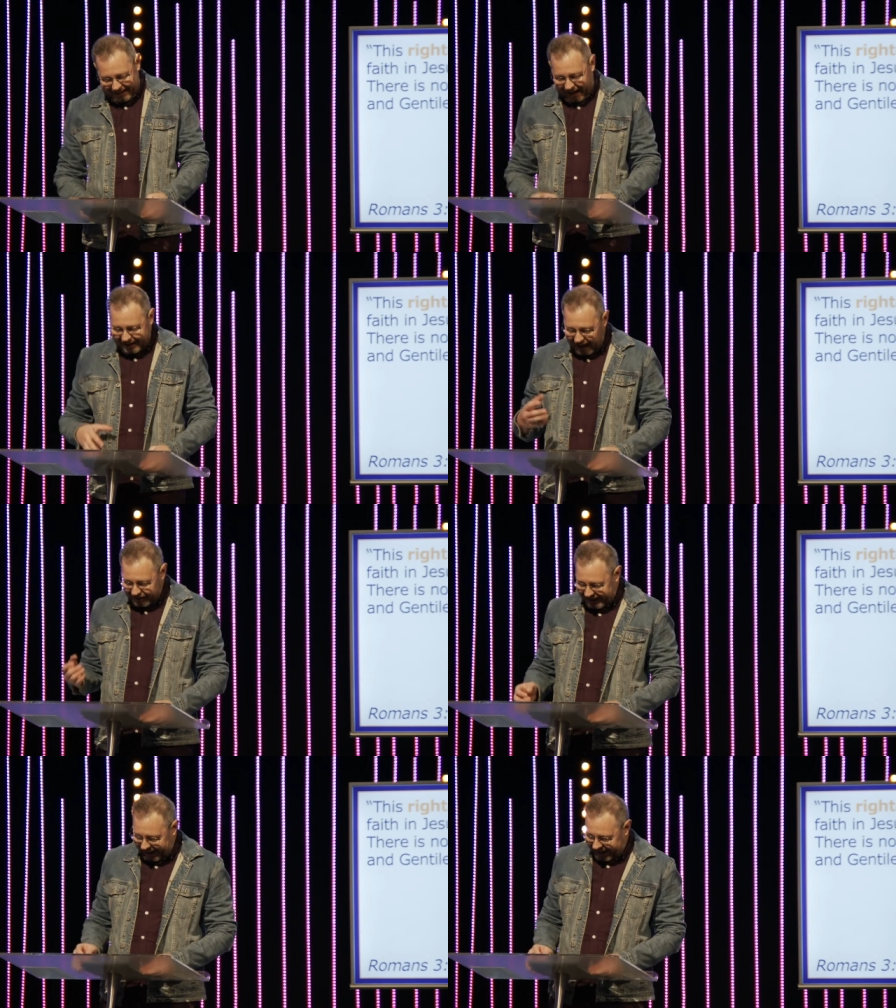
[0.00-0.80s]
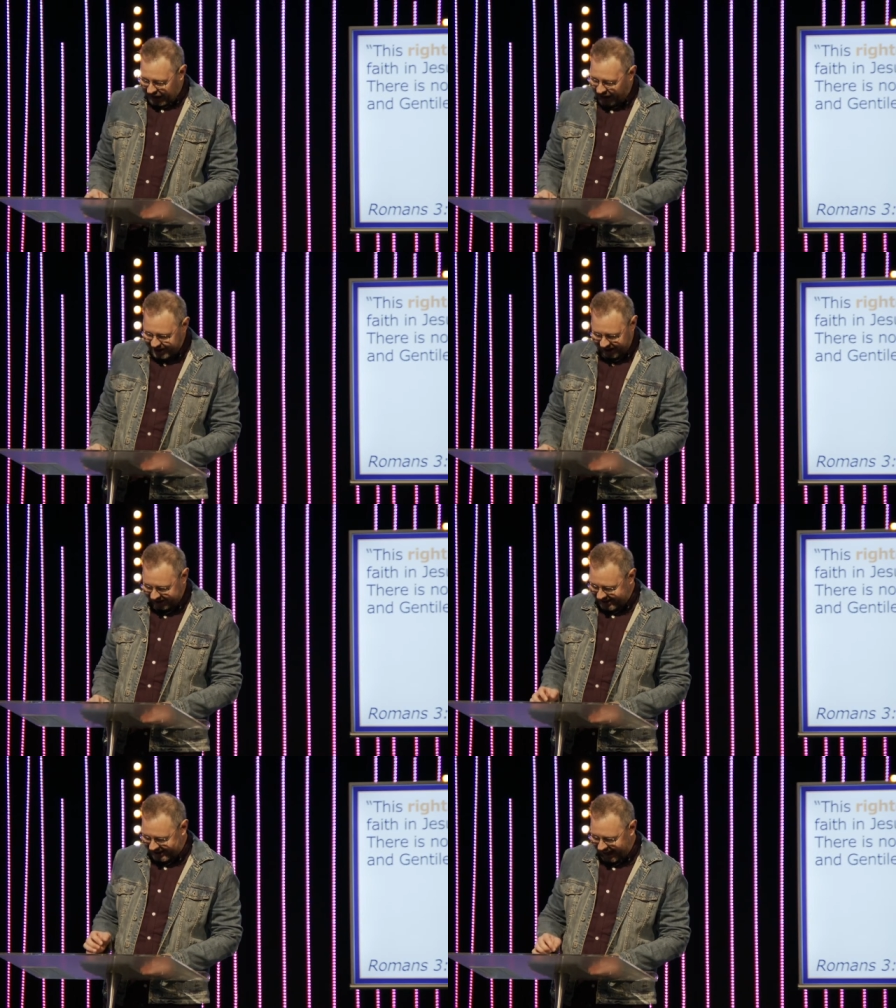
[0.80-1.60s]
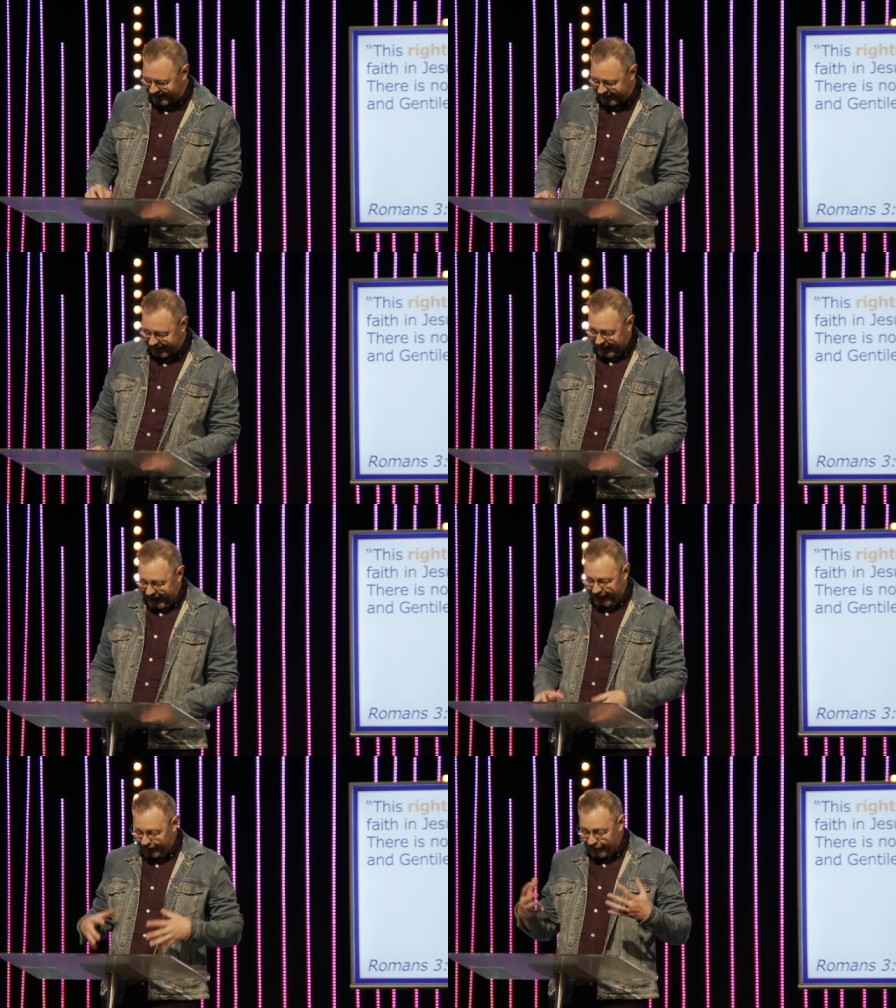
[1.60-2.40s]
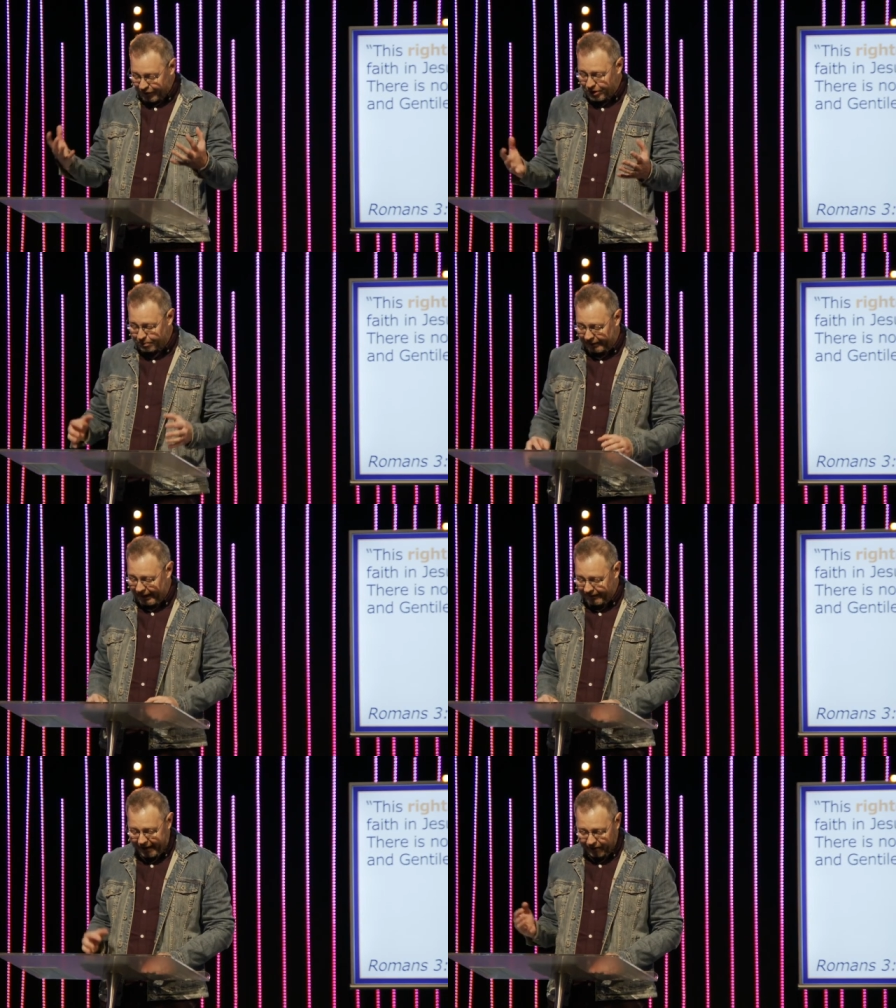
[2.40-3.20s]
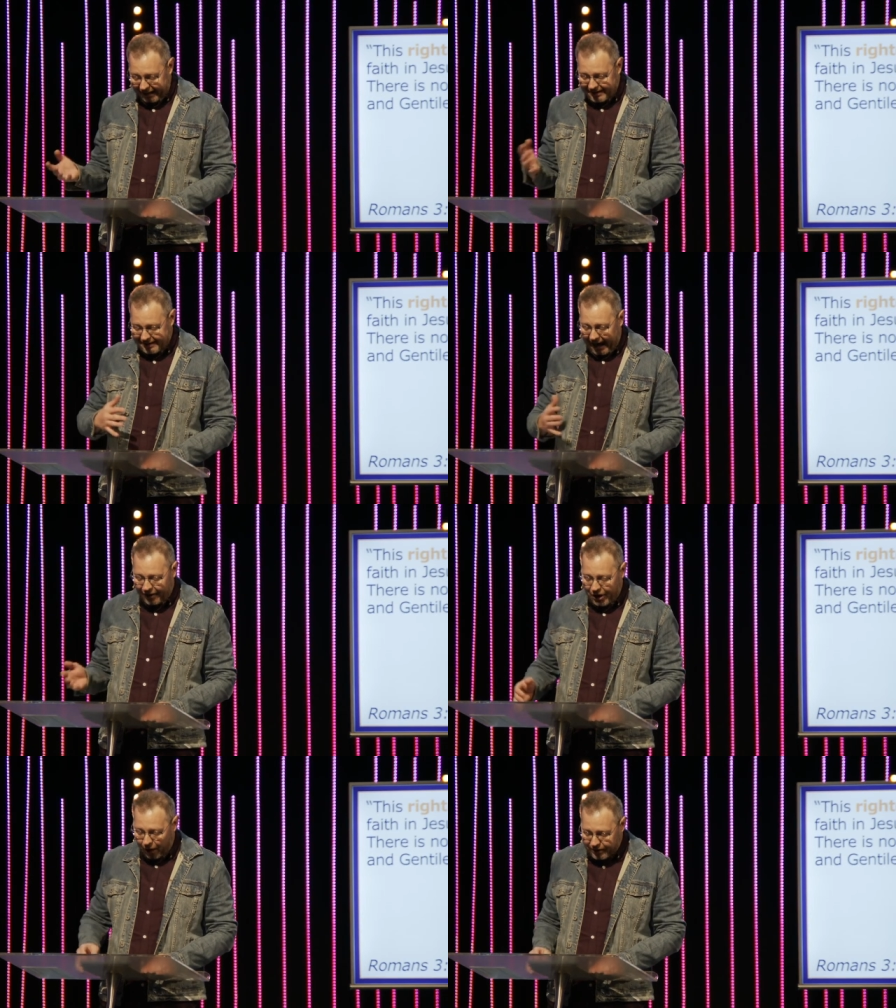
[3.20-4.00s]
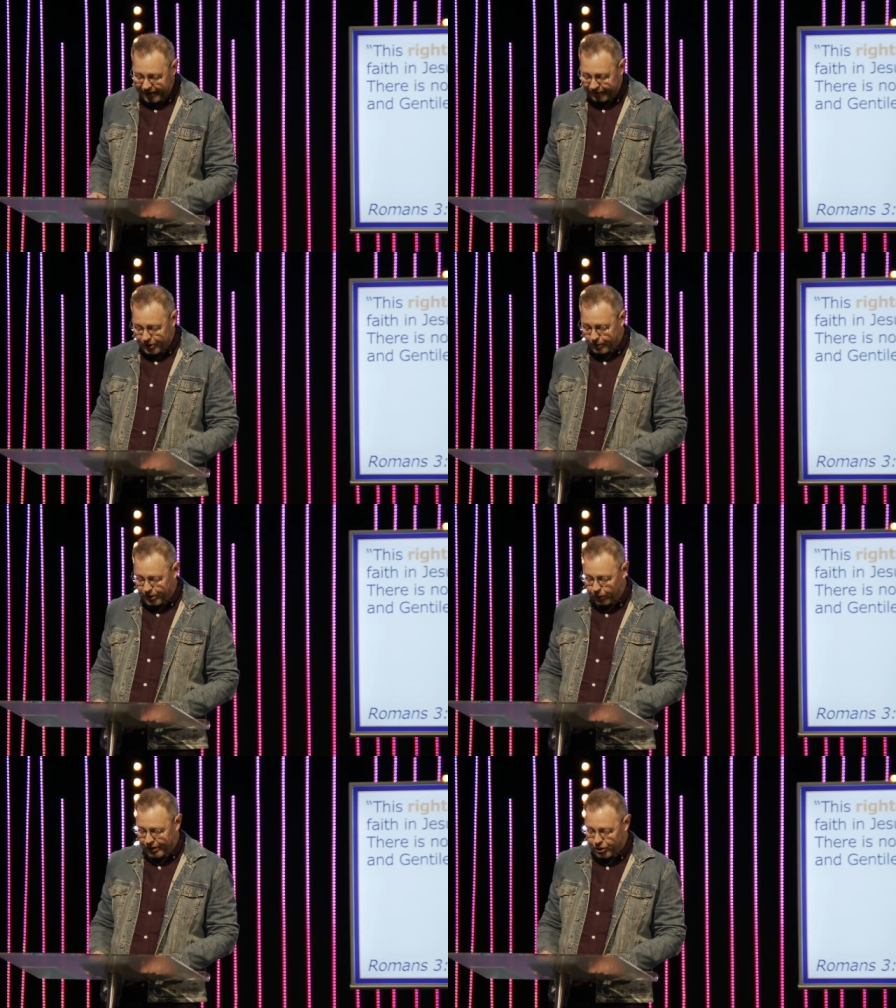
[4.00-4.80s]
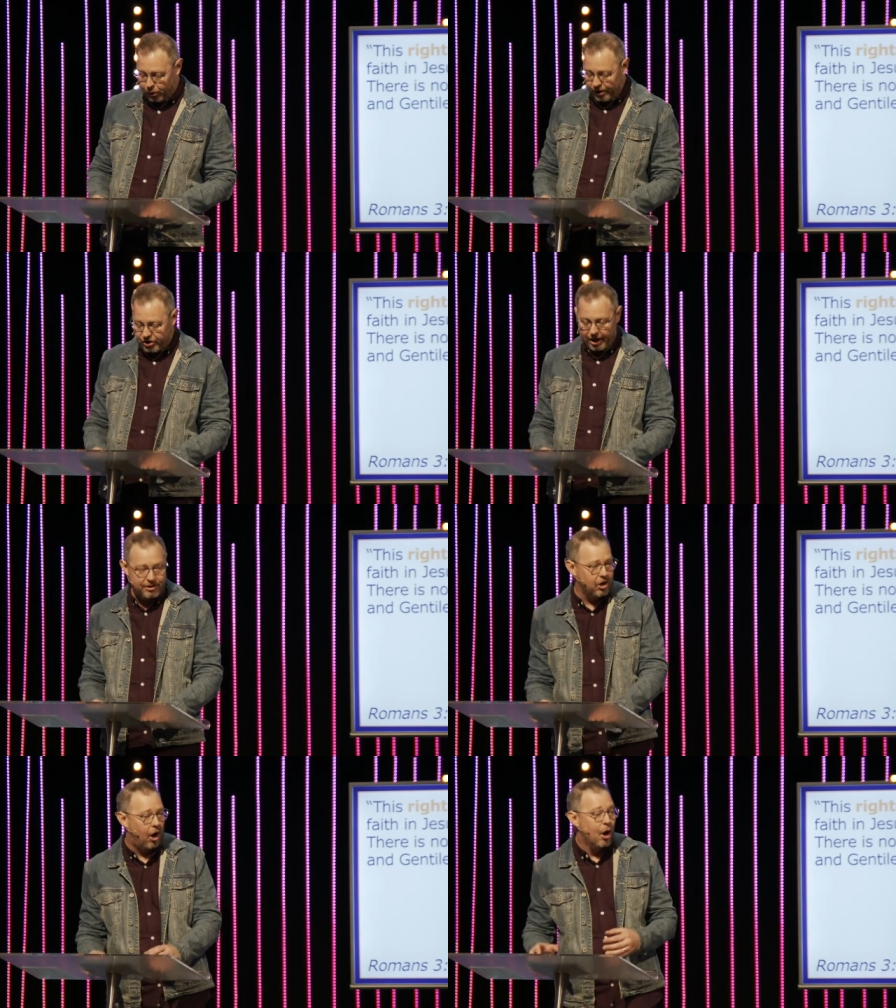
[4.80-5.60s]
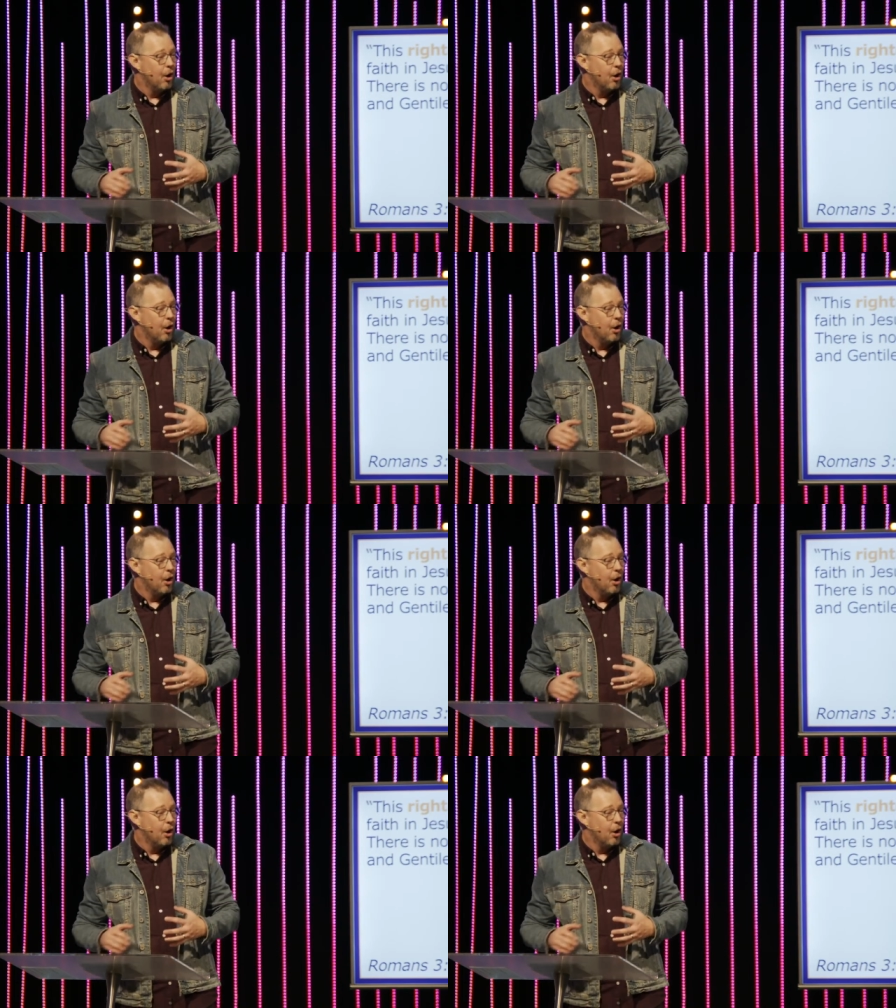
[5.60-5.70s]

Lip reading: I love it. He goes on to say that if you've just believed, there is now no difference between Jew and Gentile.